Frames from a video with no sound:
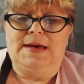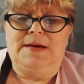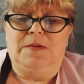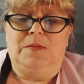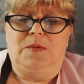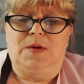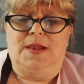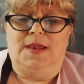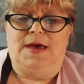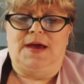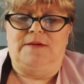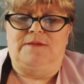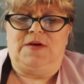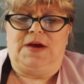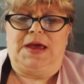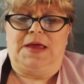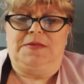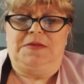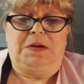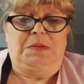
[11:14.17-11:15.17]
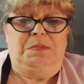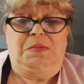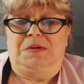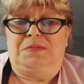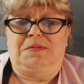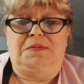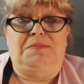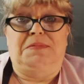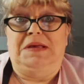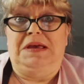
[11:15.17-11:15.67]
Will I ever get there?
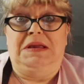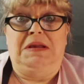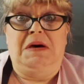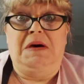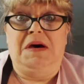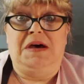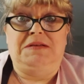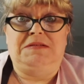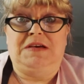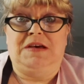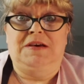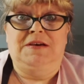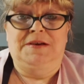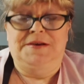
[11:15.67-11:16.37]
Probably not.